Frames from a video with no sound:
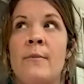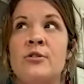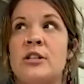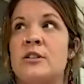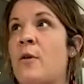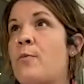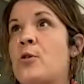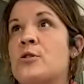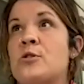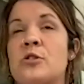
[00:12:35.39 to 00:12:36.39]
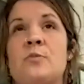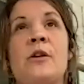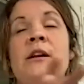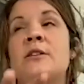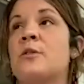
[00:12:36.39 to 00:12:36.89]
just from personal
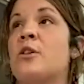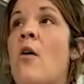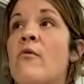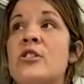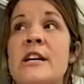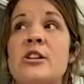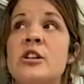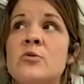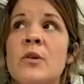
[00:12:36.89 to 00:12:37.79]
experience with conversations